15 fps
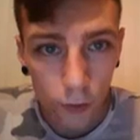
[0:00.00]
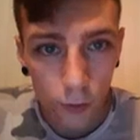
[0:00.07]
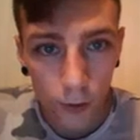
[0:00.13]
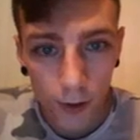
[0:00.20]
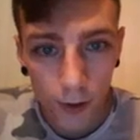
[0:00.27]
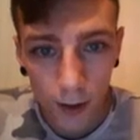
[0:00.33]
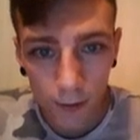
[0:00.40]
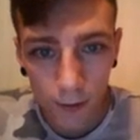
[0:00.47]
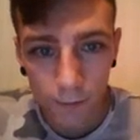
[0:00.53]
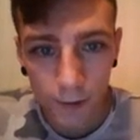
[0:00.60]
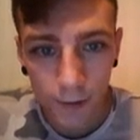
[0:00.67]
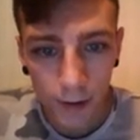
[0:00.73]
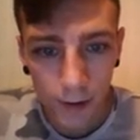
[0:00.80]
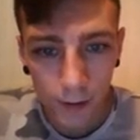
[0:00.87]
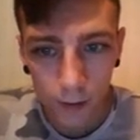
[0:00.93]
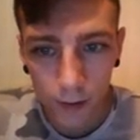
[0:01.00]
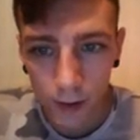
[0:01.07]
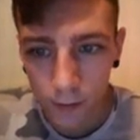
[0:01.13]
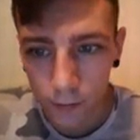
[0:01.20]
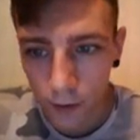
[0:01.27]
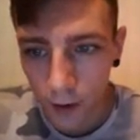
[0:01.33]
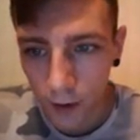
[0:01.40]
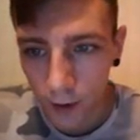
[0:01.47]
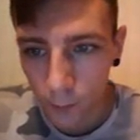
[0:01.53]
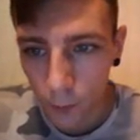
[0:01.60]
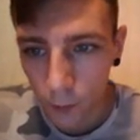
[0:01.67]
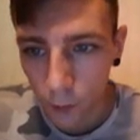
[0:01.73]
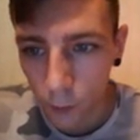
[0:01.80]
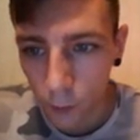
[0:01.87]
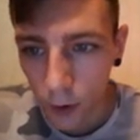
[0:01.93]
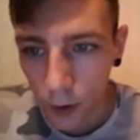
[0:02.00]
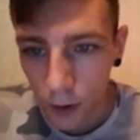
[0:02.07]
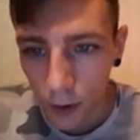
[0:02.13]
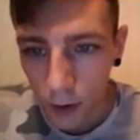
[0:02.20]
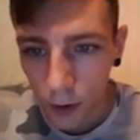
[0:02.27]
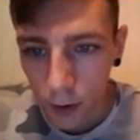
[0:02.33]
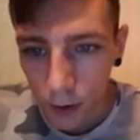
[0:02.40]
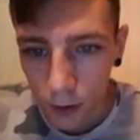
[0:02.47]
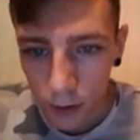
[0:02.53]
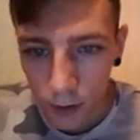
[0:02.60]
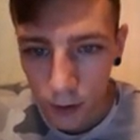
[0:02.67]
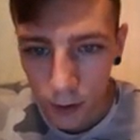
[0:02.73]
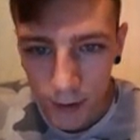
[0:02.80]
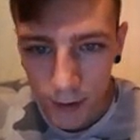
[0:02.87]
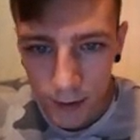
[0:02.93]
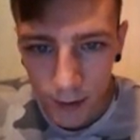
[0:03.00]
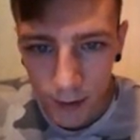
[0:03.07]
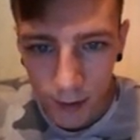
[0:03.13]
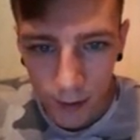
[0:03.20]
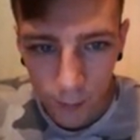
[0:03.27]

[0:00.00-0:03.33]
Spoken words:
Canva, and I'll leave the link below, you can actually get